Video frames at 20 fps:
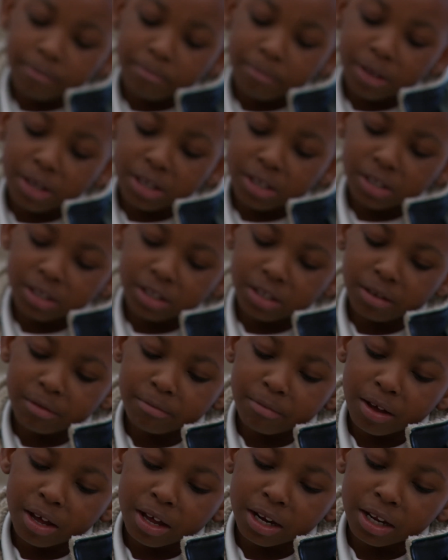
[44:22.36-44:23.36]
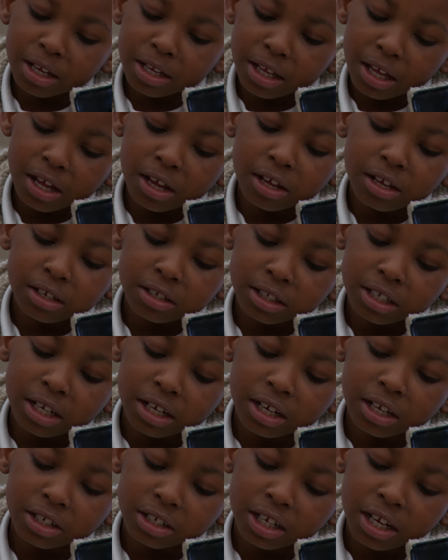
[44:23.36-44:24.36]
be somebody else. Take a
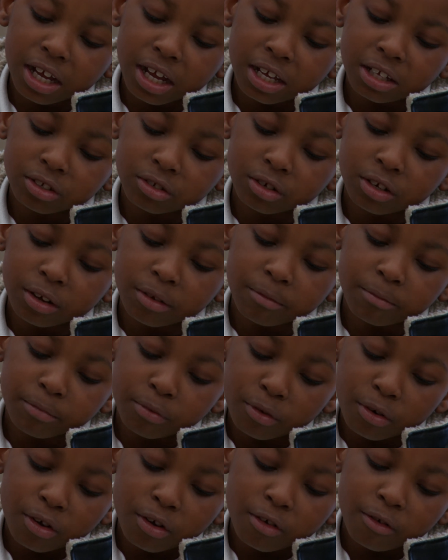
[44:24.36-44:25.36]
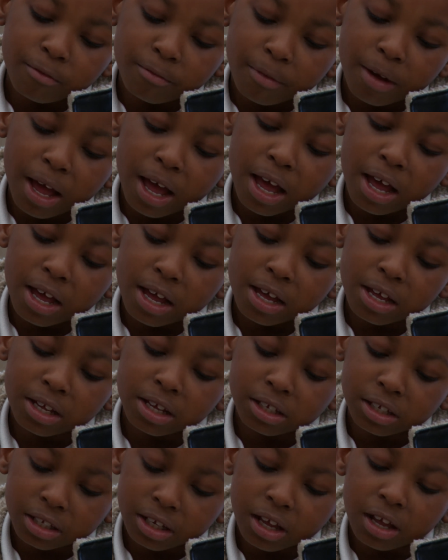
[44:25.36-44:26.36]
chance, you can prove by
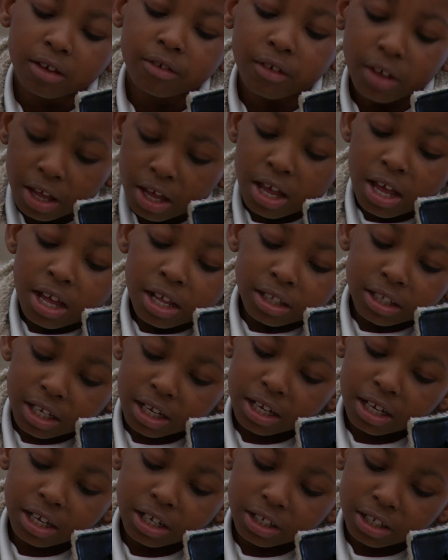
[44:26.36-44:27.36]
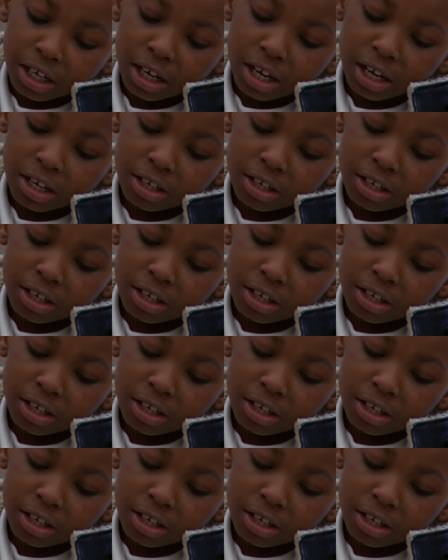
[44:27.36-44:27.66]
yourself. Take a chance,